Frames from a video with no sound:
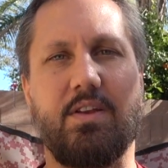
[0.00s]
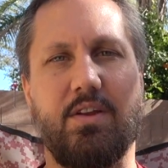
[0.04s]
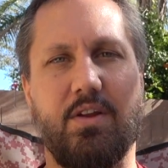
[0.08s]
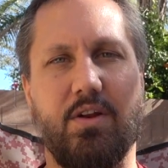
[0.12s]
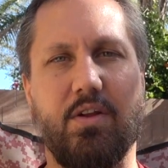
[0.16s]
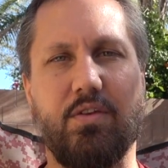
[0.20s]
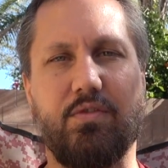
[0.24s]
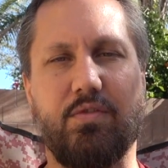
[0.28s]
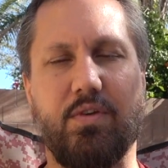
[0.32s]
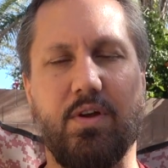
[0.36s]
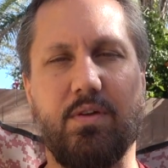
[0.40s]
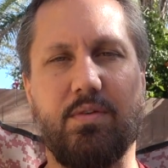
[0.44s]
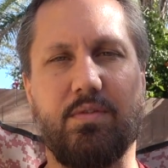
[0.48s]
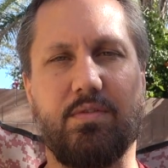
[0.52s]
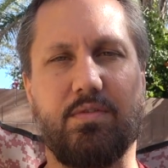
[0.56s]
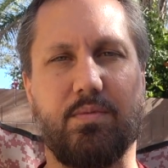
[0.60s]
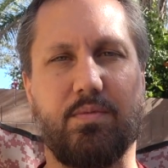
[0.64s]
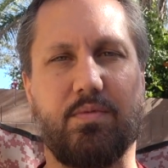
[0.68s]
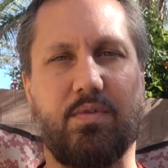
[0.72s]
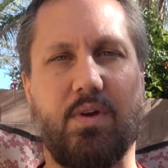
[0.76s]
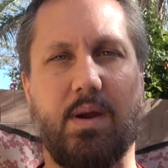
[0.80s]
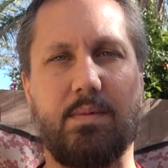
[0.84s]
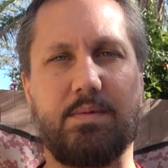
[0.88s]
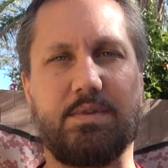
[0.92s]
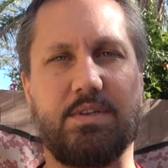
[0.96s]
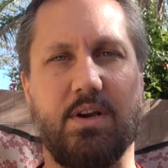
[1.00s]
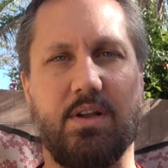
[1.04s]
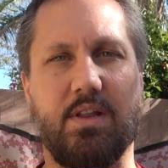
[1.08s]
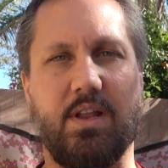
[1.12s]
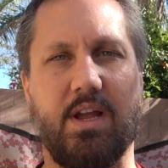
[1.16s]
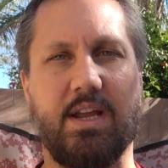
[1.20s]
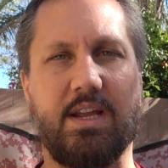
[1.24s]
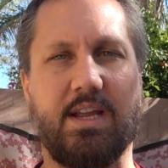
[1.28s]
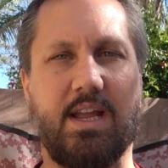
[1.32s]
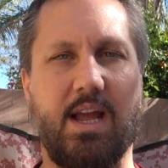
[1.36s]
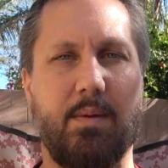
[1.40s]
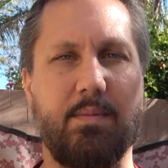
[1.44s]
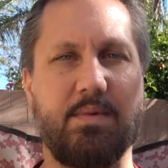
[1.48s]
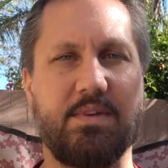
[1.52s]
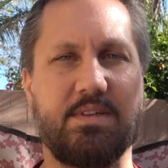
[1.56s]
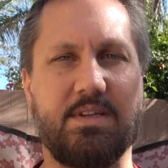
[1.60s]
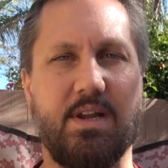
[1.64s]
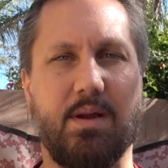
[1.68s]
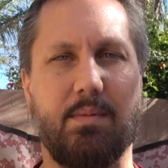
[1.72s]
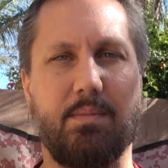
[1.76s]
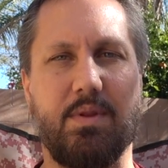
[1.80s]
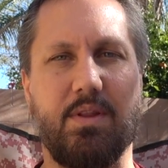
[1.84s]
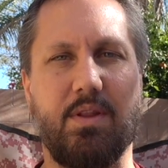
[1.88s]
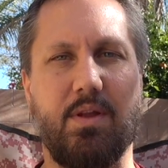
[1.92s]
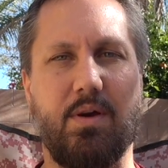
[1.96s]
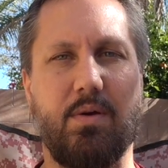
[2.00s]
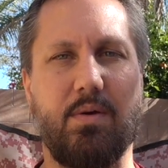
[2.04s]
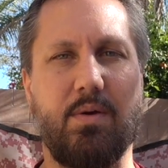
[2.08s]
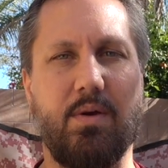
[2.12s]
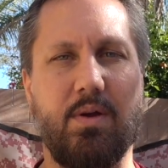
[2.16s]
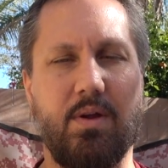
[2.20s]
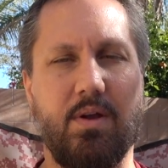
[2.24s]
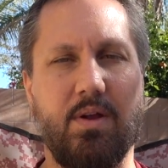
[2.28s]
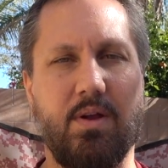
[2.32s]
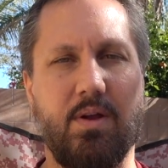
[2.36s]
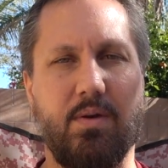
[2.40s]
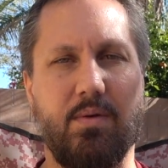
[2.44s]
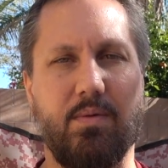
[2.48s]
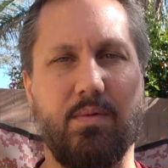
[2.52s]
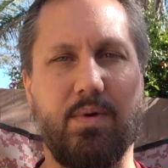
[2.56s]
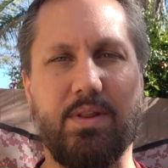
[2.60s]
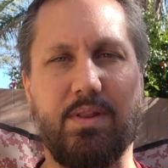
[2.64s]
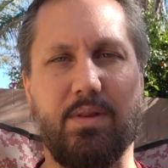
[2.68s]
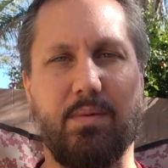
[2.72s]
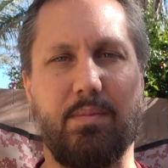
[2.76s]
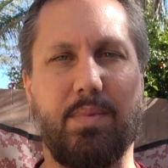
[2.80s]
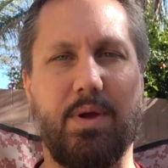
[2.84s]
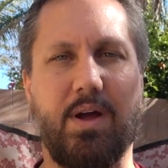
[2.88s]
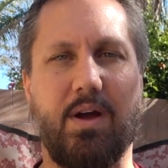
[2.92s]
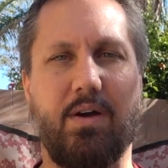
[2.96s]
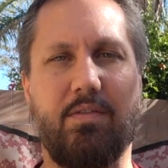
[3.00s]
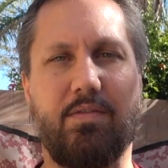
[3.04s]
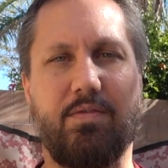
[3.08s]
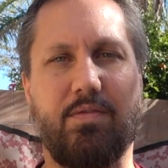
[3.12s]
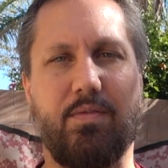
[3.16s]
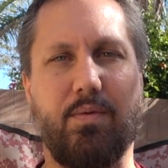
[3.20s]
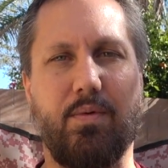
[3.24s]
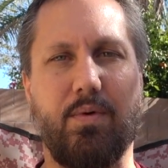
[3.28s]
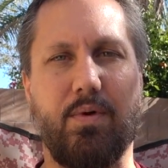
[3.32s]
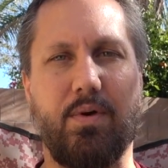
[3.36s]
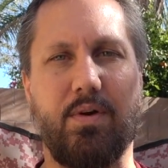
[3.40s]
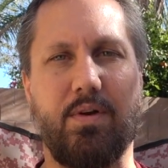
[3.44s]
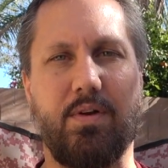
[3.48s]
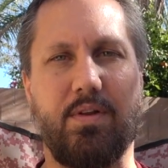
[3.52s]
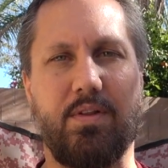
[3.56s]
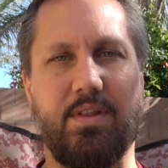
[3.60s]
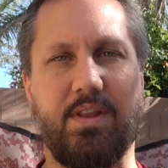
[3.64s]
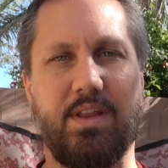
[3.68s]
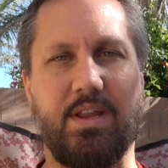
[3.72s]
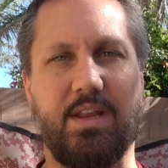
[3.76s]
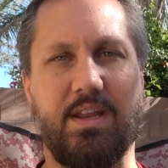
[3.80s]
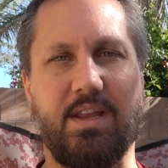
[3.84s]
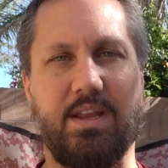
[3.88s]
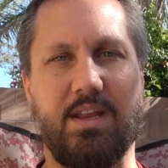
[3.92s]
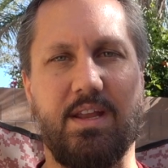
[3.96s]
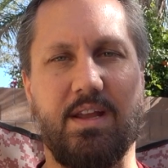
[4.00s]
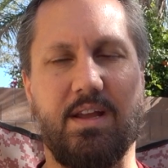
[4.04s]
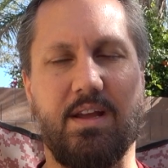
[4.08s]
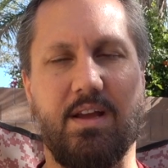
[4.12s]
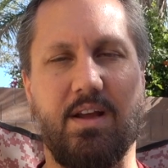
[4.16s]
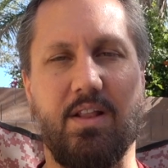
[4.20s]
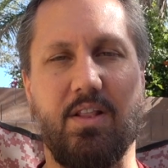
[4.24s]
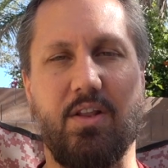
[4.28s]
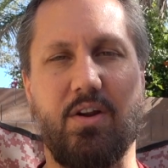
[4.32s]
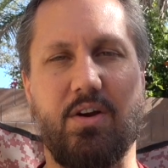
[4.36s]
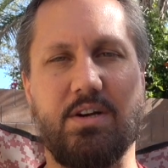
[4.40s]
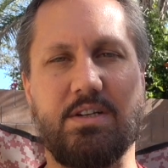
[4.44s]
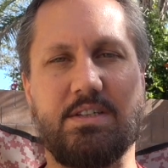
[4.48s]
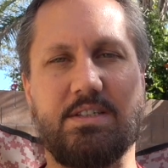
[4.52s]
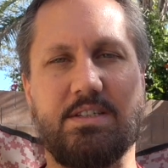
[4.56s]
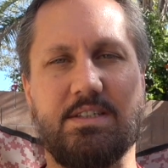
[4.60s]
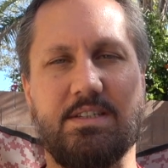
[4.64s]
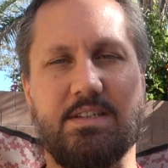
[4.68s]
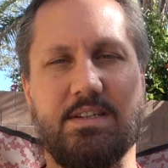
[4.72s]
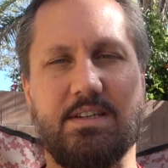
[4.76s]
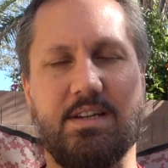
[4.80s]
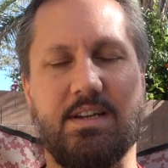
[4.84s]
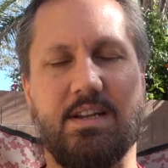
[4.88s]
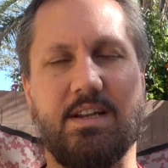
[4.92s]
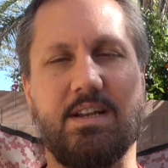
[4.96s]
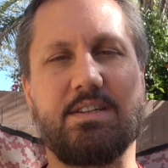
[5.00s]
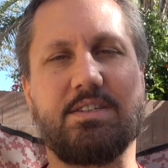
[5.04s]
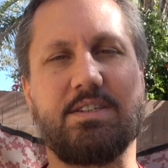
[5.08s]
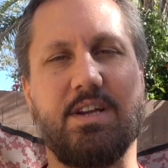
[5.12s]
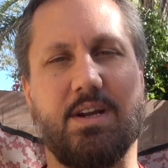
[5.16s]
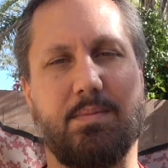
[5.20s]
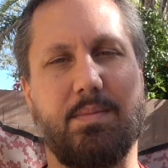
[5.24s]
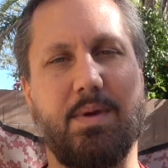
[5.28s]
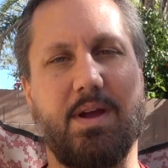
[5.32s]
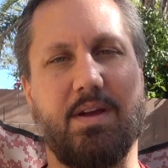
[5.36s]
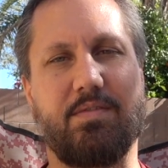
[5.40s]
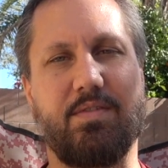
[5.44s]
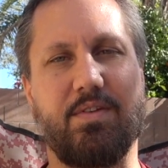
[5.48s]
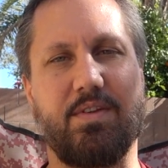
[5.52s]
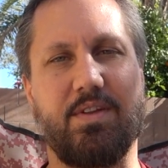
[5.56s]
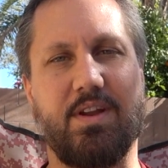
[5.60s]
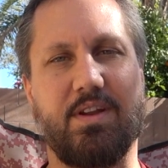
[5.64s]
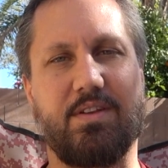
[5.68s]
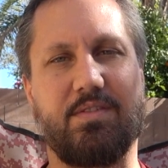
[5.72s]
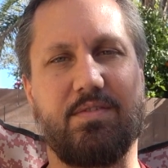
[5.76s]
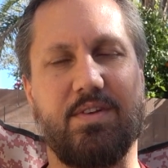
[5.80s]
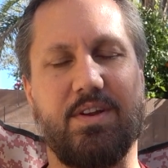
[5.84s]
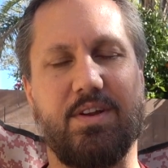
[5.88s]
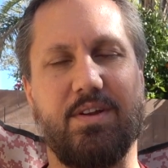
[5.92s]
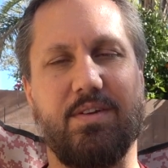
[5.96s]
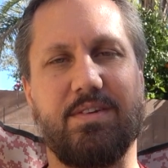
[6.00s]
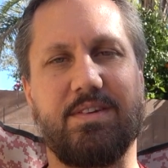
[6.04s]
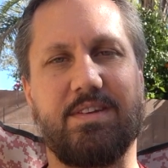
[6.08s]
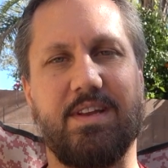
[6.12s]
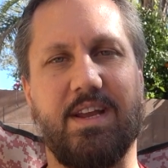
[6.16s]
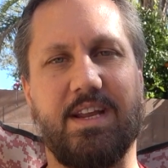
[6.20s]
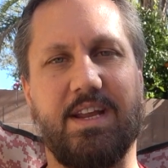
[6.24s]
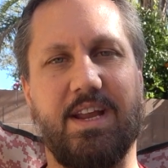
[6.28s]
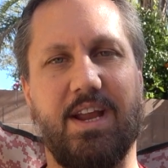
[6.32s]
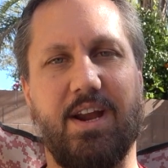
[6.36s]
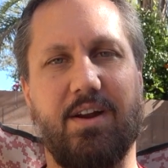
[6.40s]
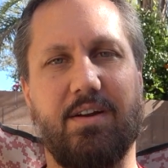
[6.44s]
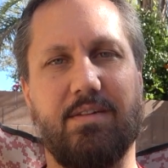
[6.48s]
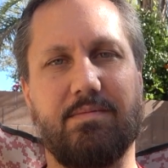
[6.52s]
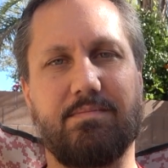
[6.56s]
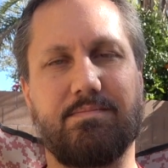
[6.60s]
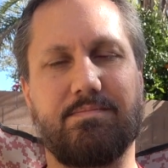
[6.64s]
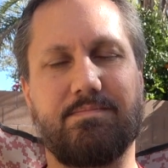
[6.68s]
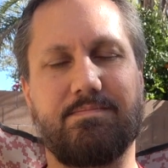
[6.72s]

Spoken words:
You know the drill. Subscribe, share, like, comments down below. Ring the bell for the alerts. Check back for the next video and take care.